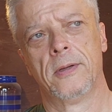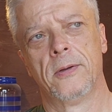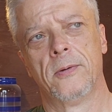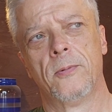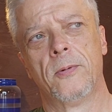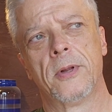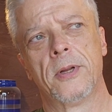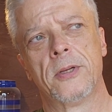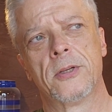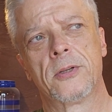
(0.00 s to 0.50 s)

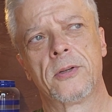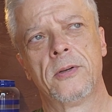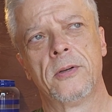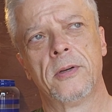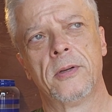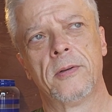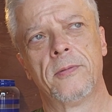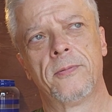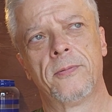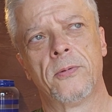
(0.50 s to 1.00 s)
What is
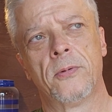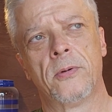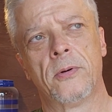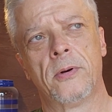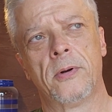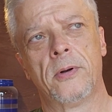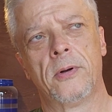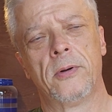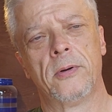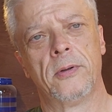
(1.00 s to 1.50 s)
good
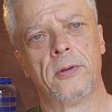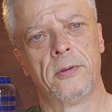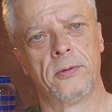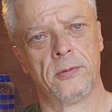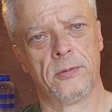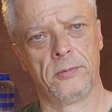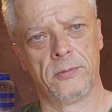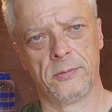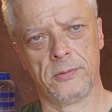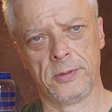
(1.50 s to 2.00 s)
for
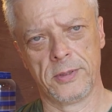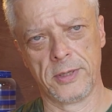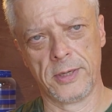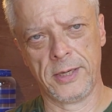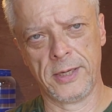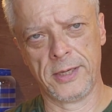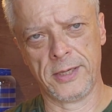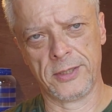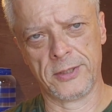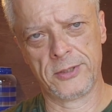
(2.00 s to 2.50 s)

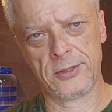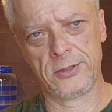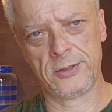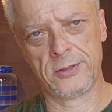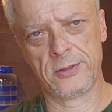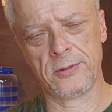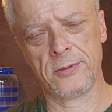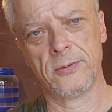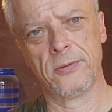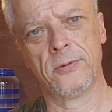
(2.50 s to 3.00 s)

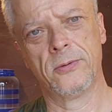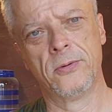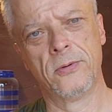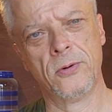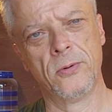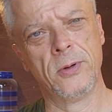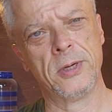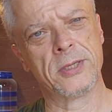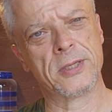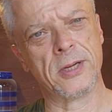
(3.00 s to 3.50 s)
us?
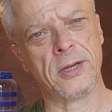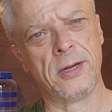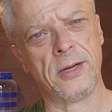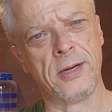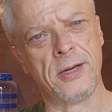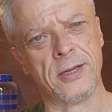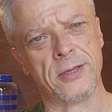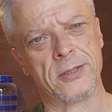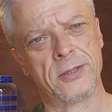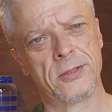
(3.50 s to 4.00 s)
Who is
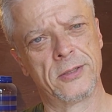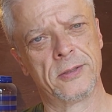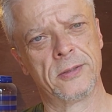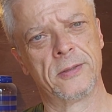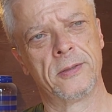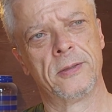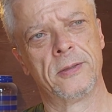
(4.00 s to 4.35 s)
us?